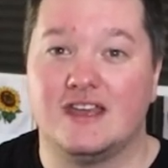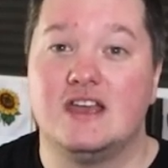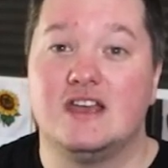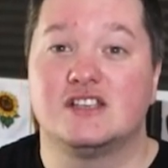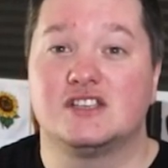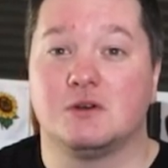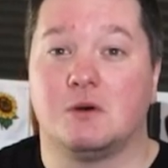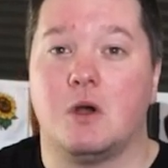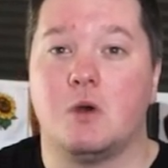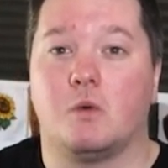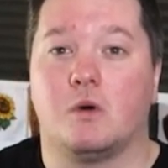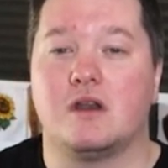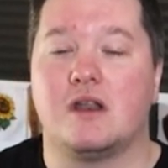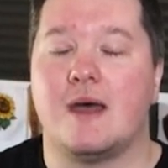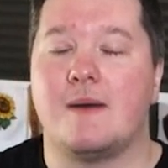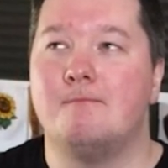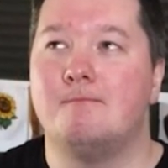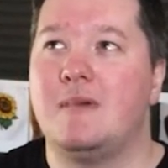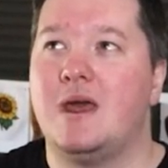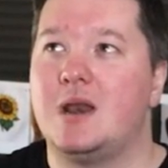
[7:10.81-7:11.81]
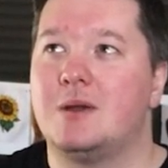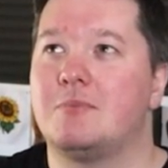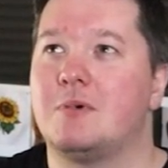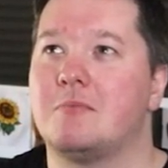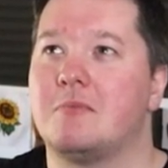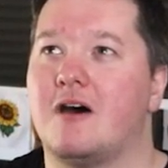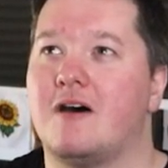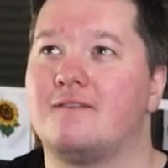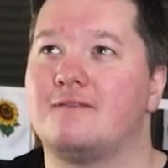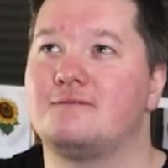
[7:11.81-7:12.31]
So I want a minimum
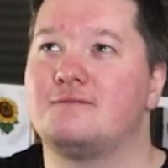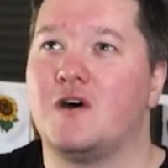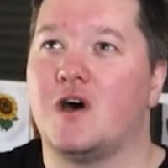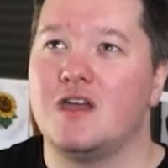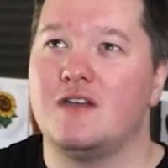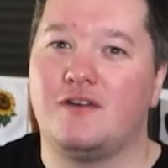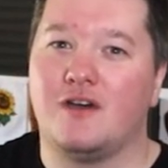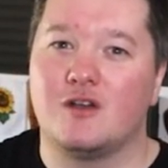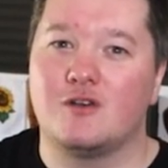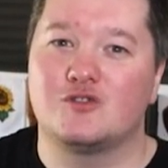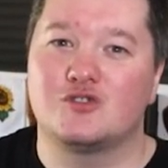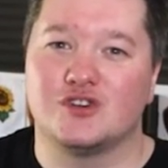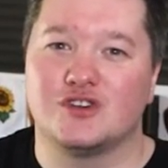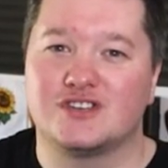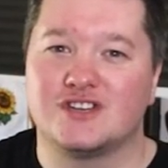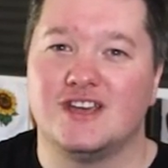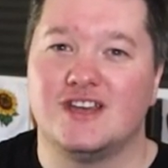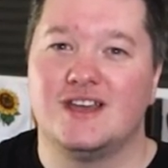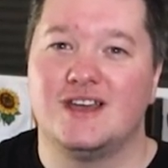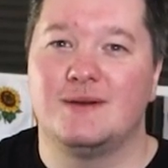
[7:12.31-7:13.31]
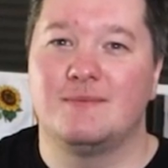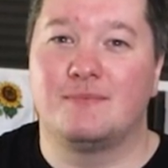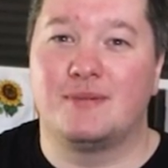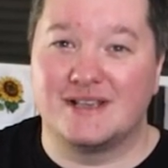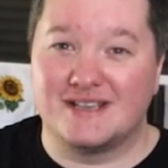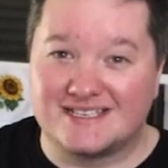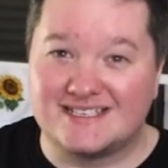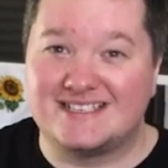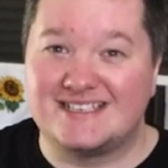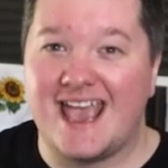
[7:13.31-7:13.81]
of five hundred
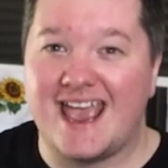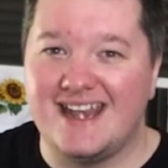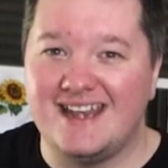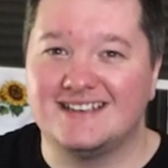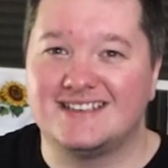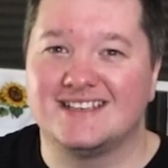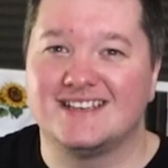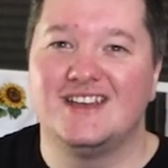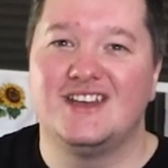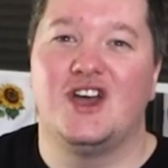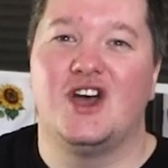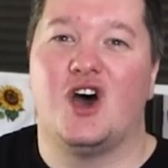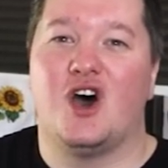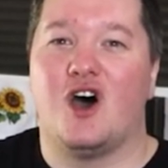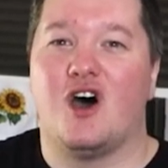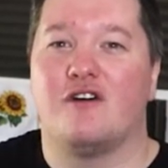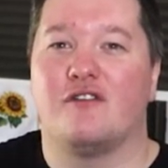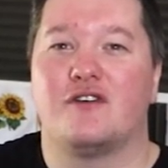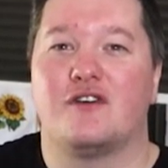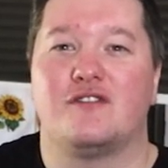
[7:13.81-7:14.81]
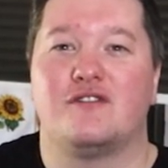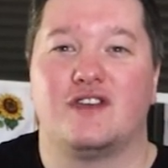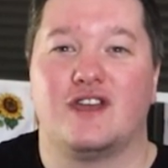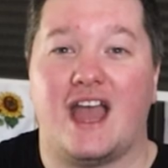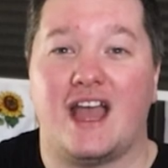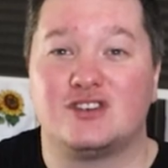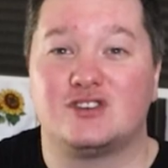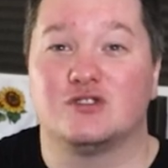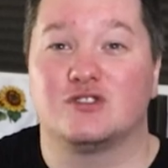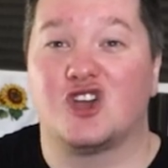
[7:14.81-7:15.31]
percent of the
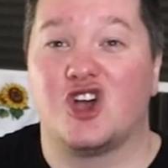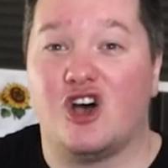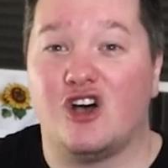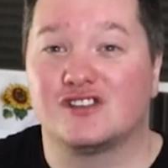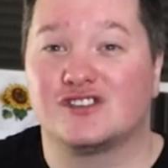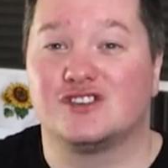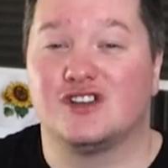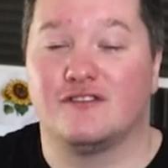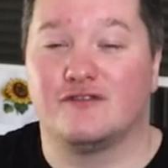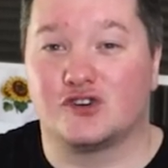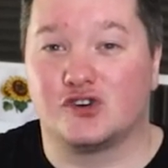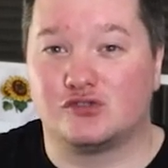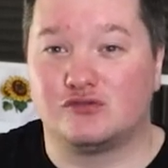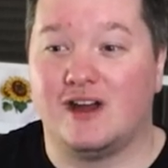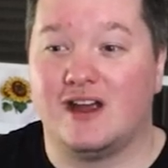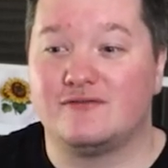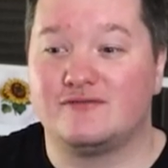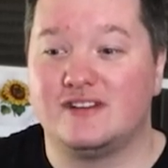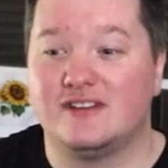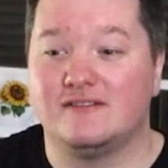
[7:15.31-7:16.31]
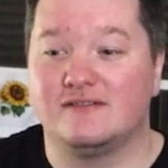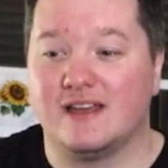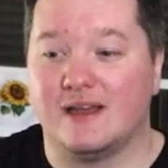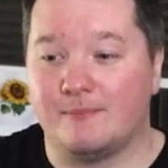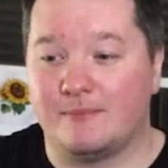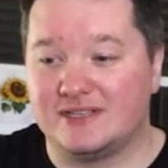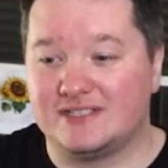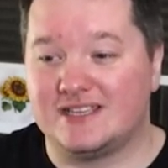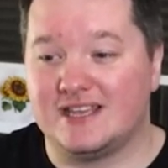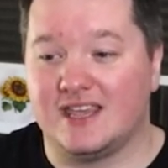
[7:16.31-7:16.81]
actual cost of crafting that
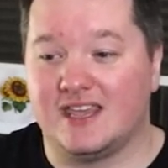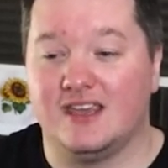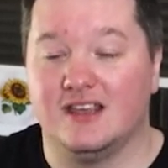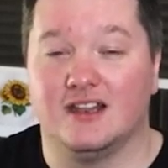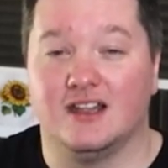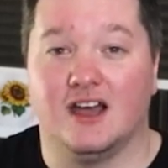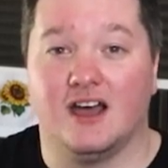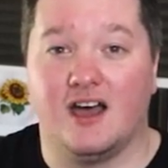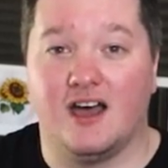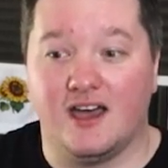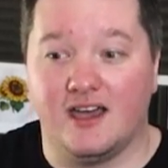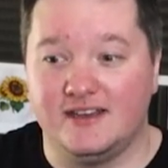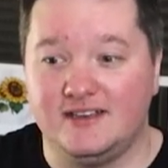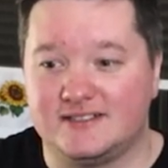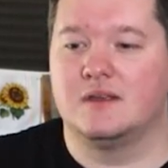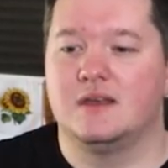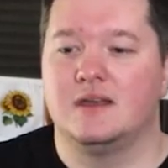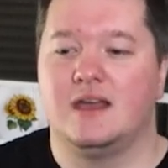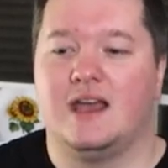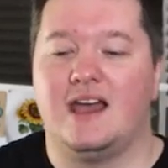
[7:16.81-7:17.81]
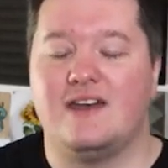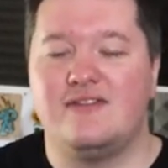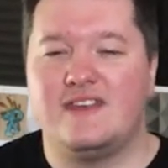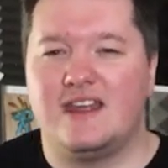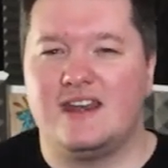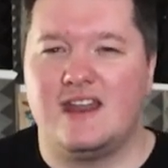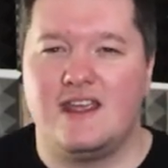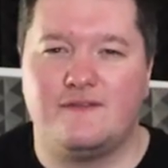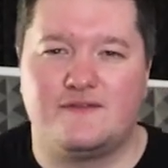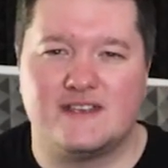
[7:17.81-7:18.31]
particular item. And then
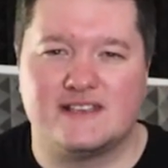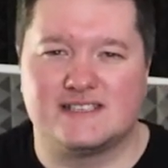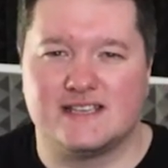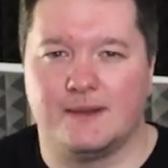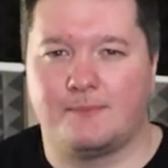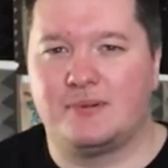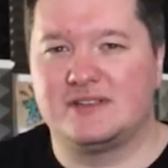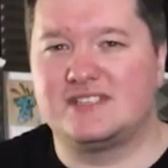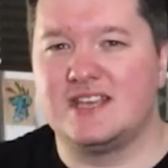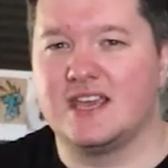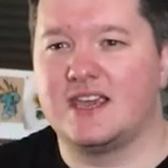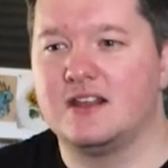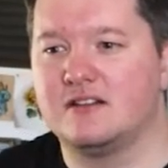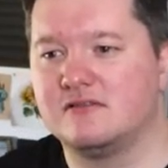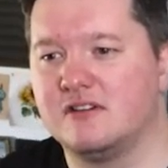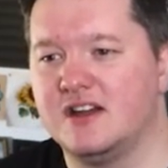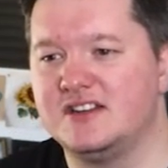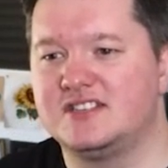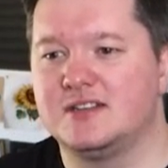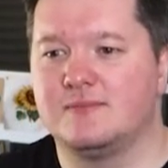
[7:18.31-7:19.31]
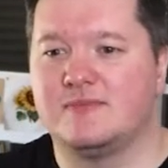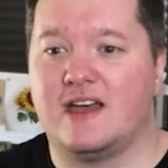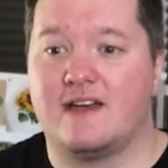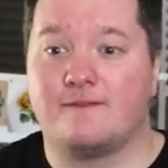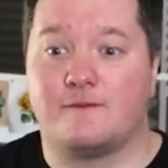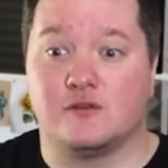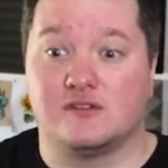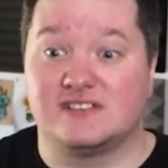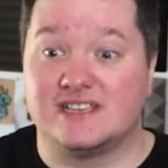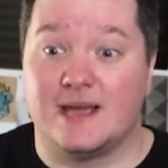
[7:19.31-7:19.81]
if there's a particular item that, for
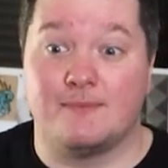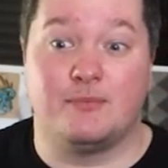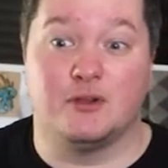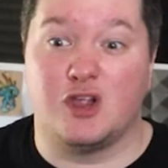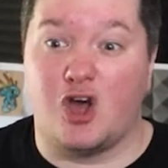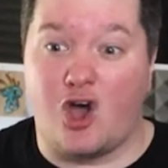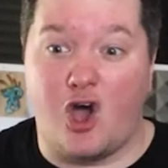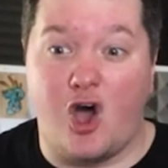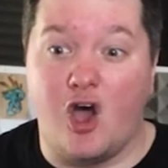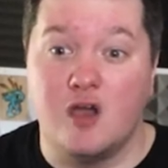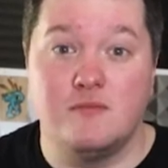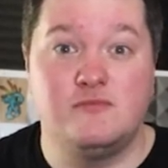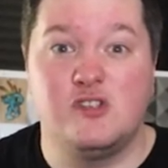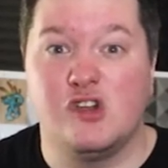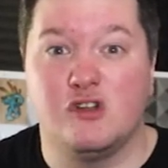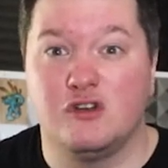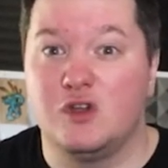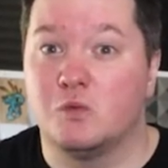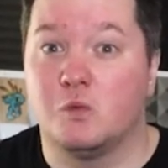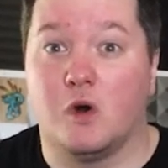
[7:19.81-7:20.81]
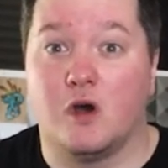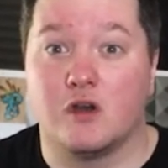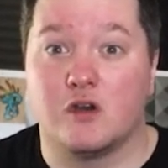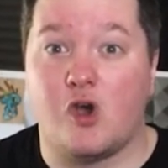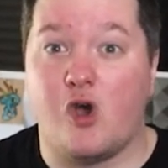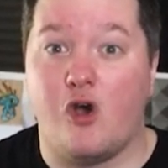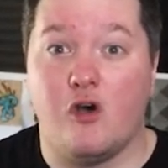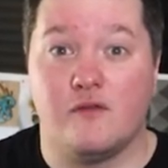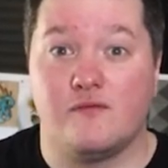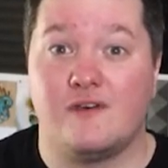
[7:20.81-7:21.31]
example, I'm the only one
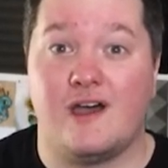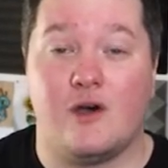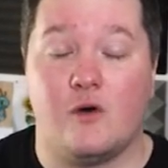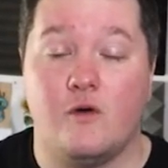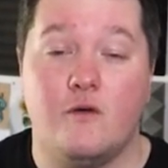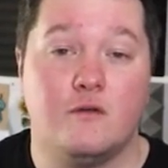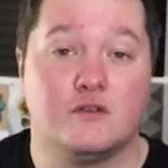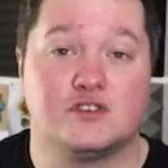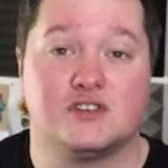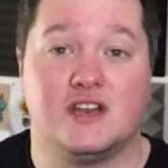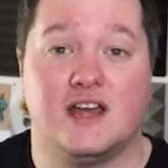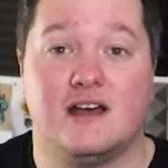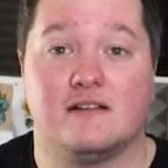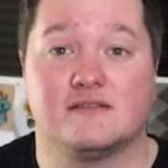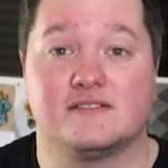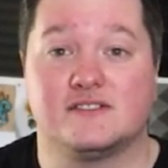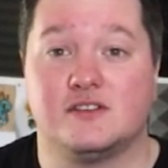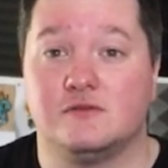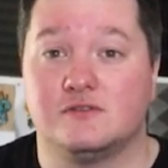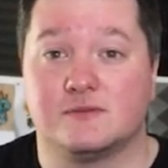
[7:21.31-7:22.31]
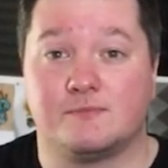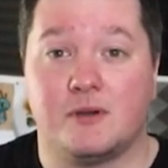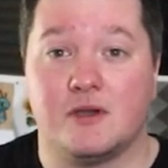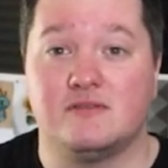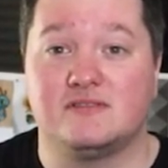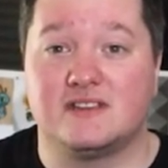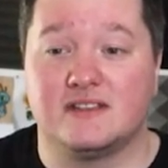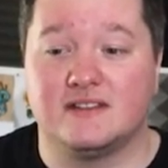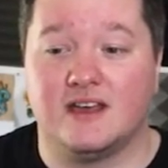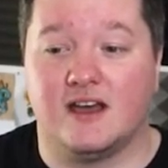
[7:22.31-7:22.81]
on that auction house who's
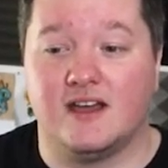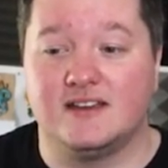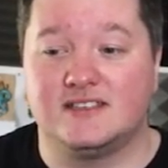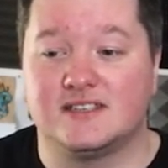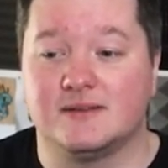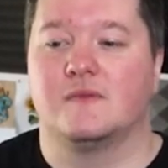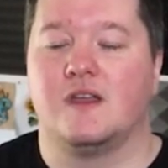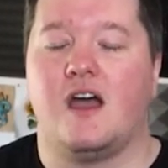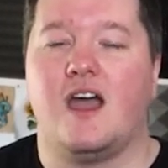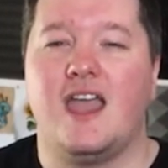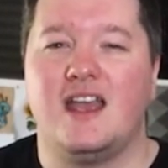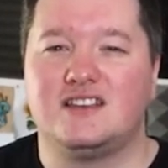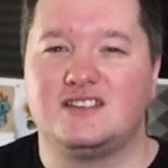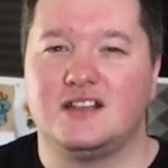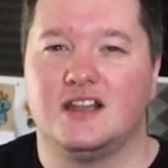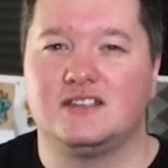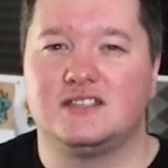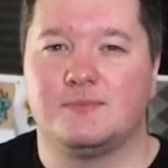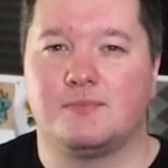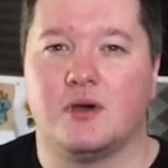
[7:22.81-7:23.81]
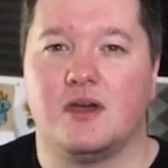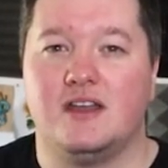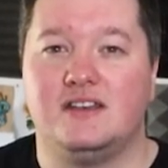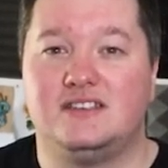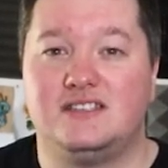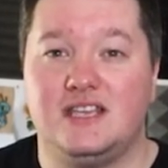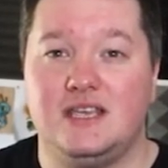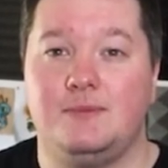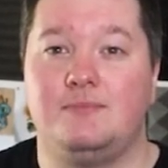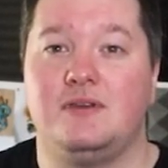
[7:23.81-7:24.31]
posting the item, I actually like to put a
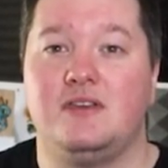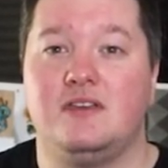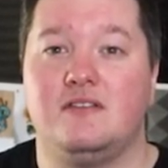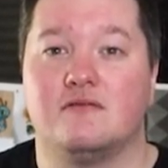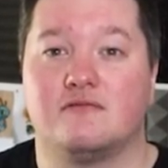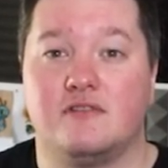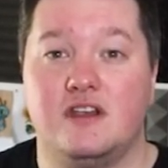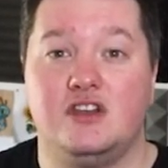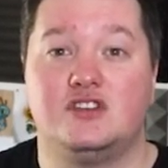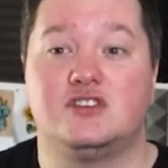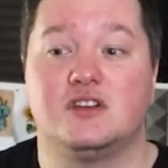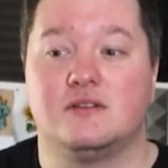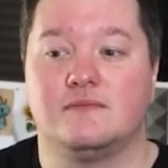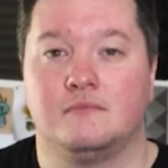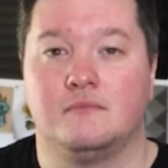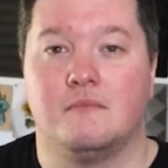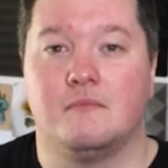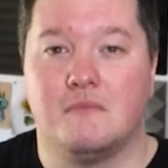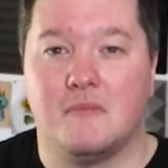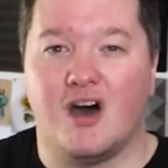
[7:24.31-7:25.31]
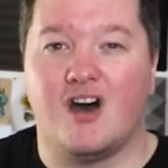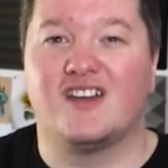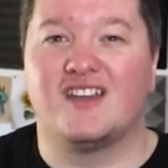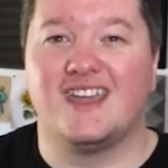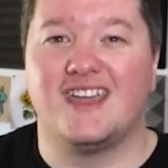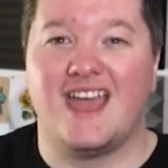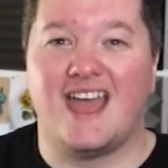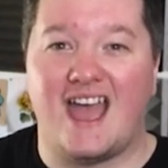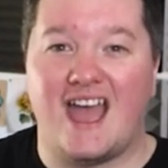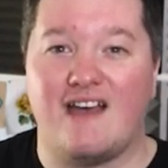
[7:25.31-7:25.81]
D B region
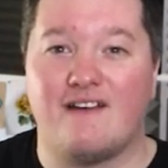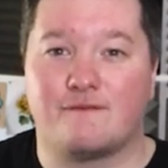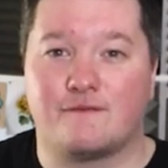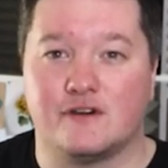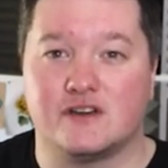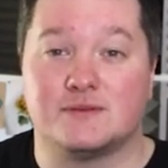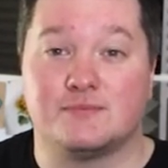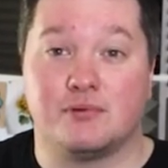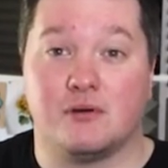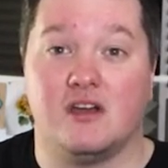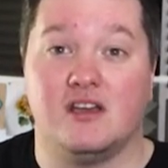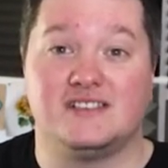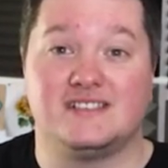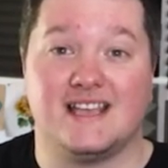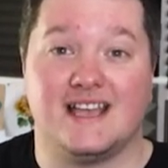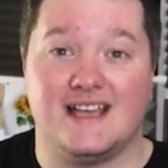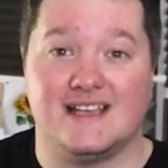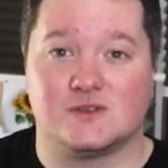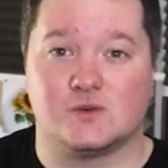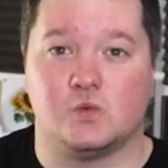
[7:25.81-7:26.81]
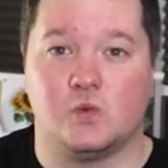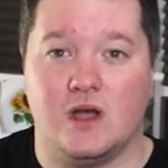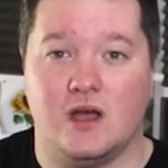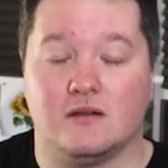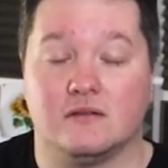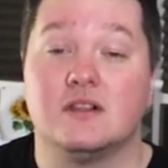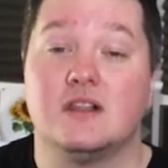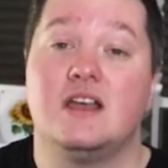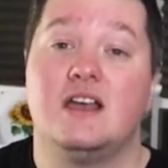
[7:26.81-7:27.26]
market average price as well.